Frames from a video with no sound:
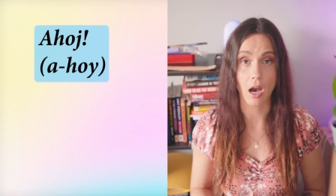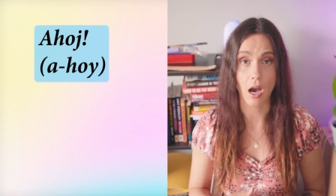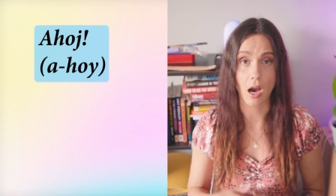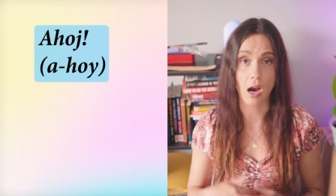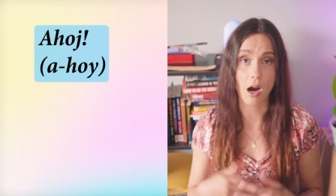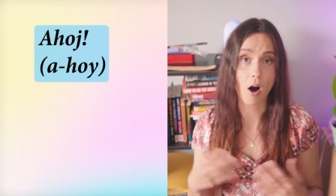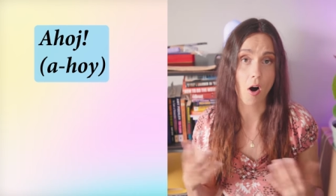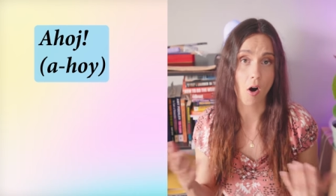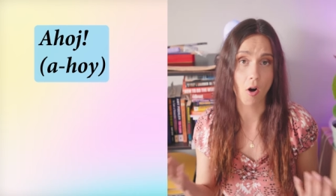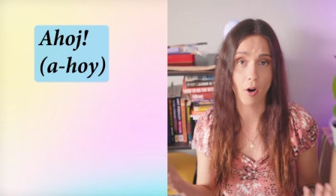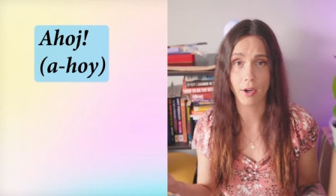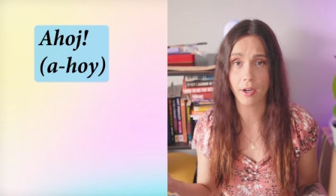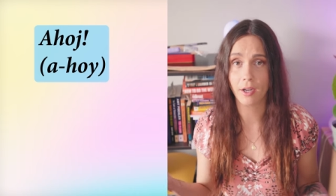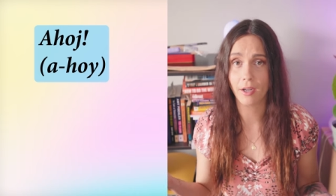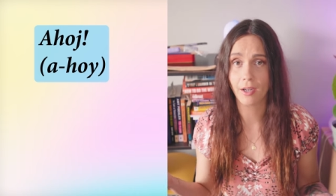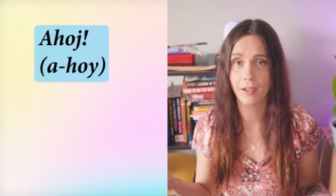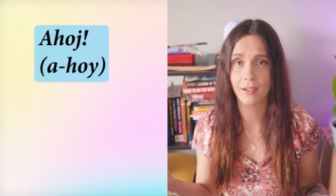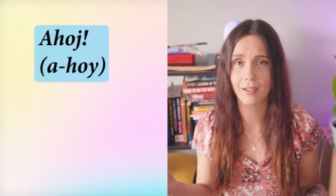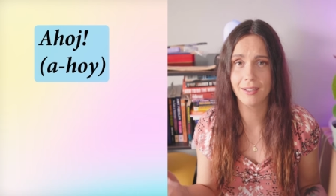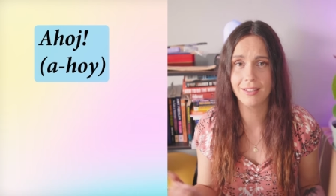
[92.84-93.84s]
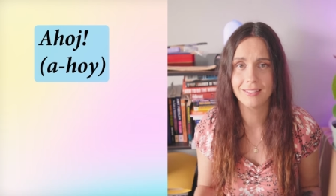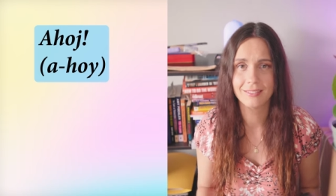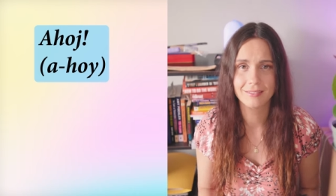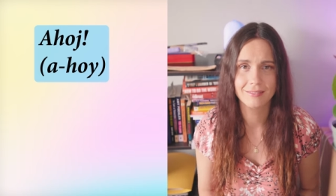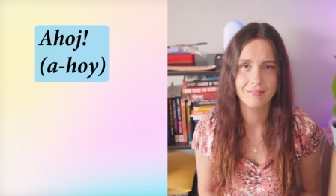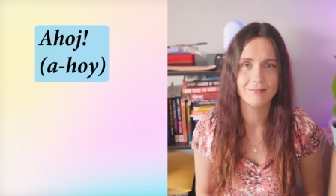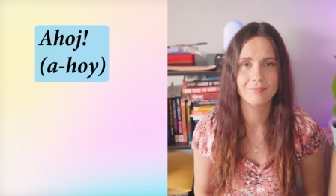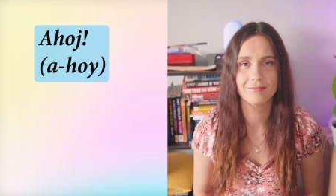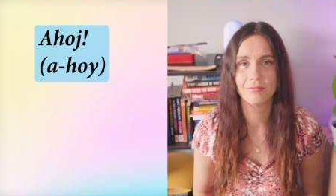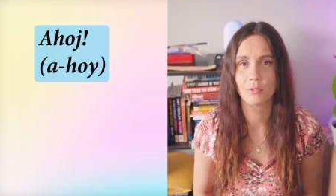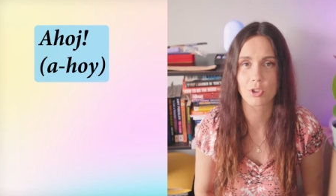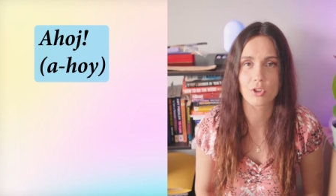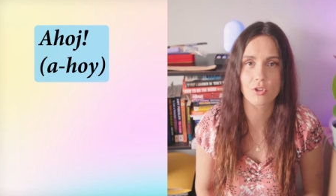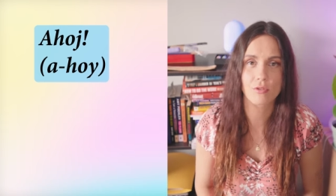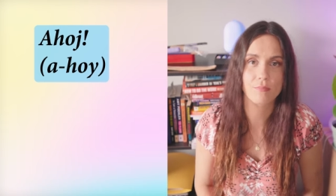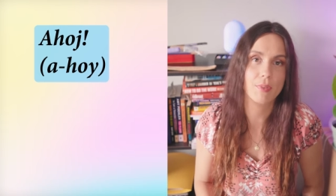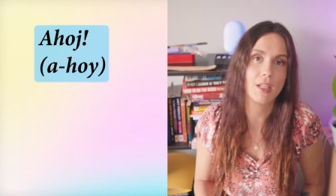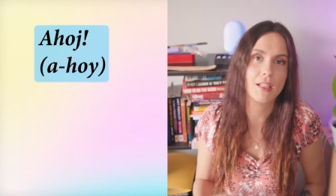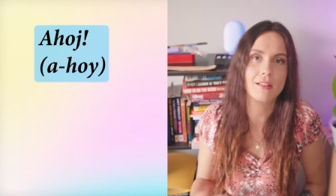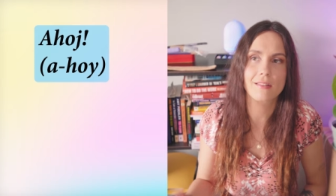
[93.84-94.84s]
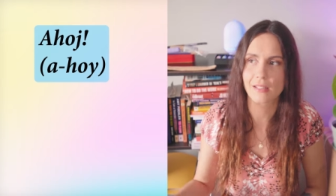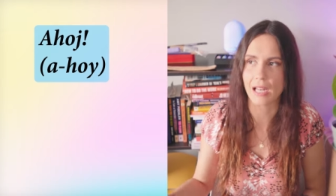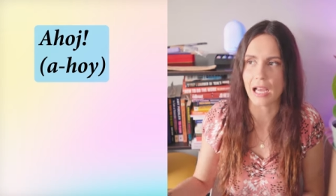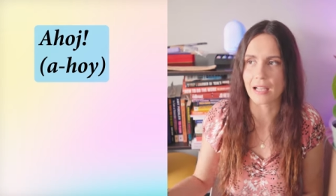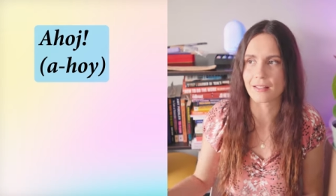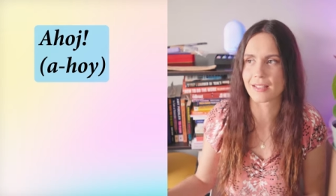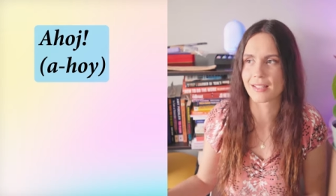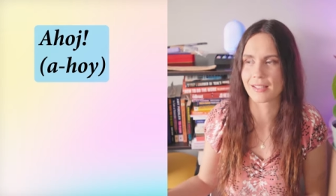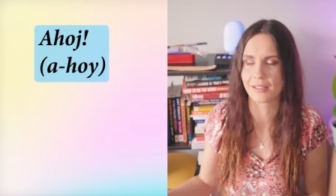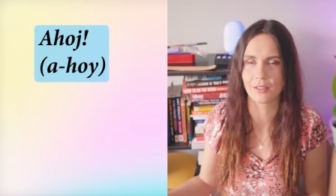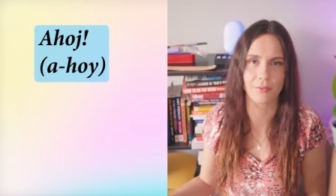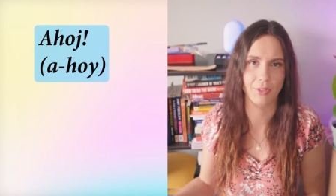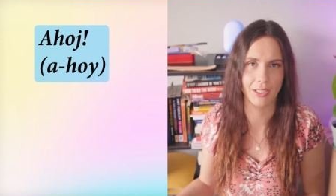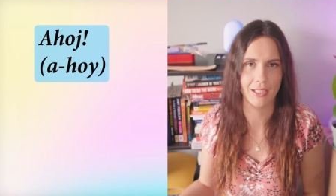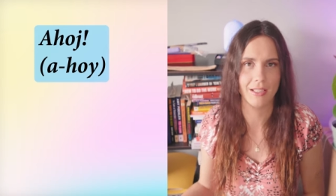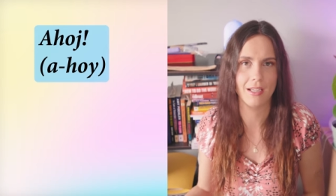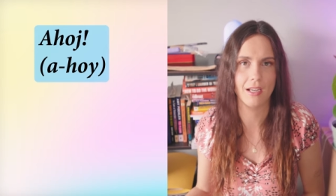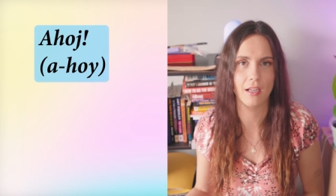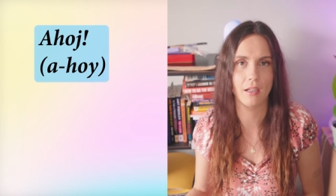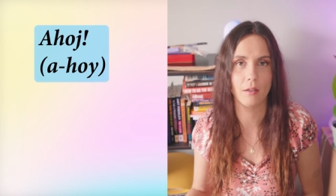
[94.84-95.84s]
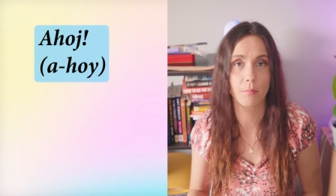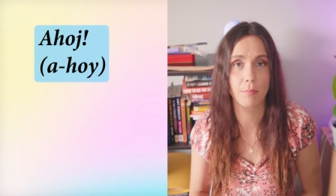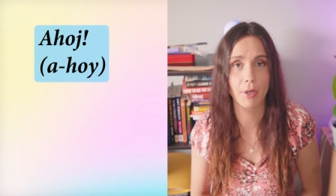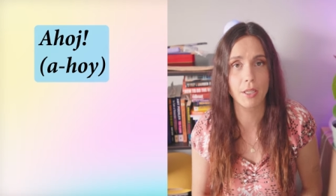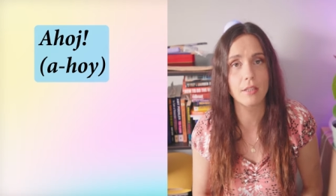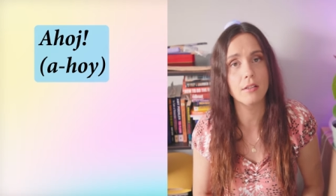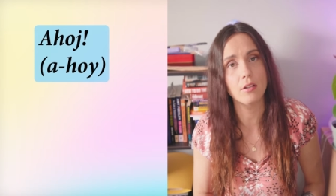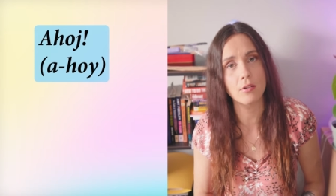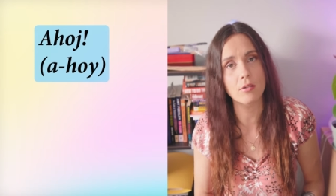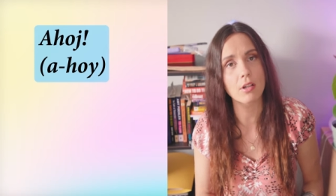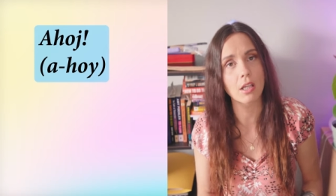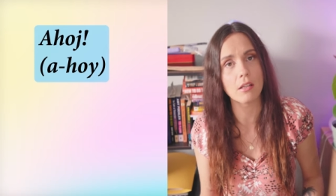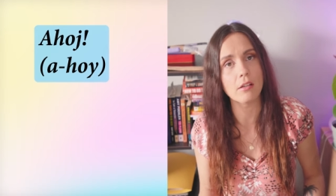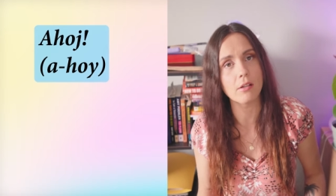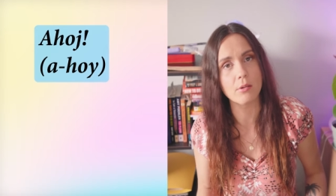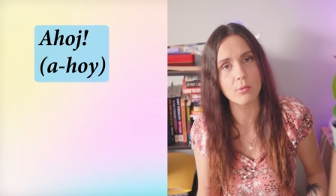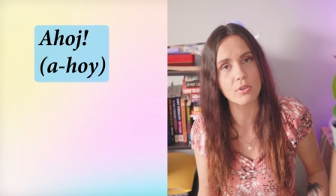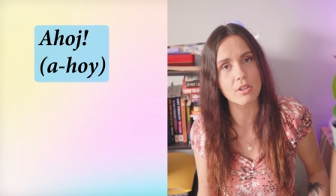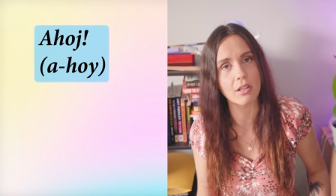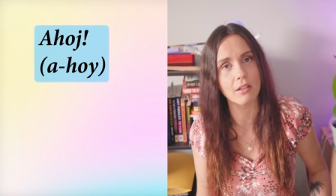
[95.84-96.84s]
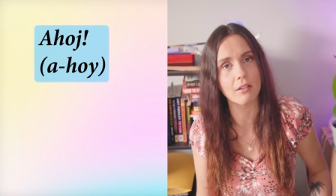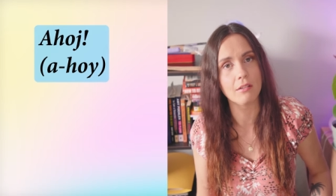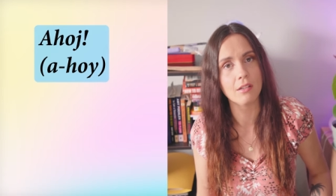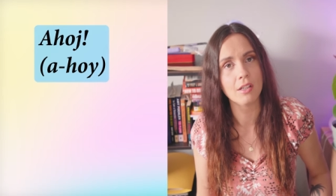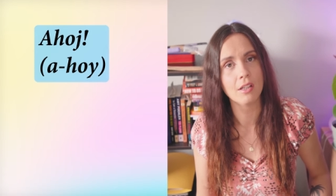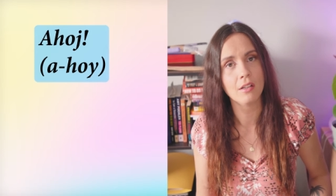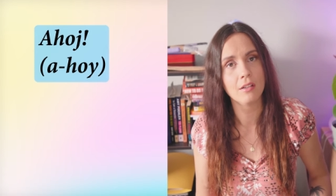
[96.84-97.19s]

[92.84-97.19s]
Ahoj, which is not Slovenian, but you can use it